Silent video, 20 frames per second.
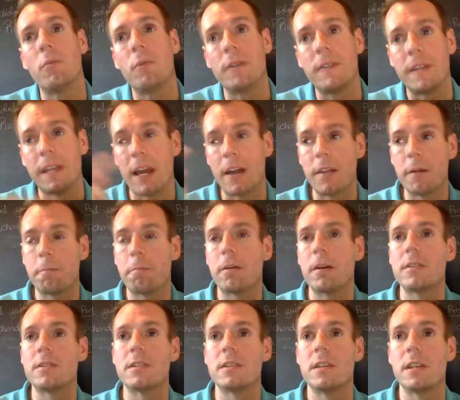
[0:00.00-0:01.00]
when the other
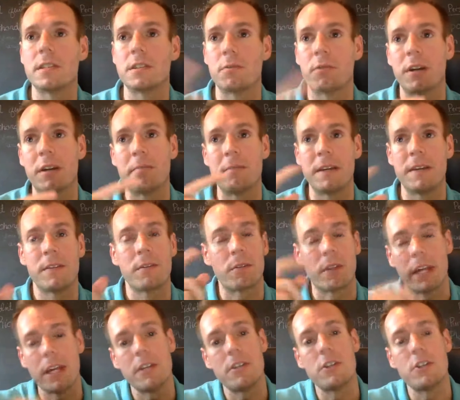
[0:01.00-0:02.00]
person doesn't want to be in the
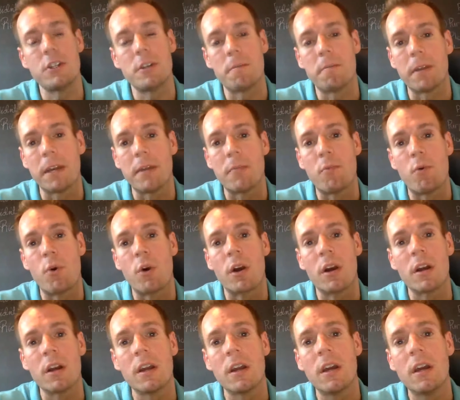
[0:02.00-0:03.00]
relationship
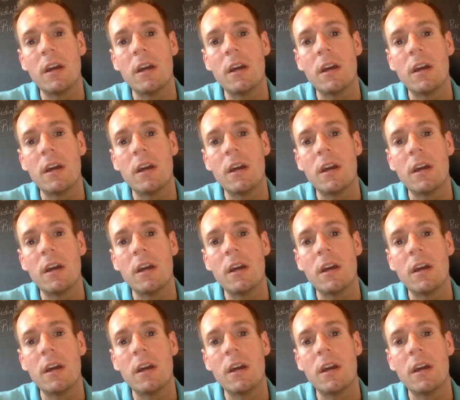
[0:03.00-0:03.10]
anymore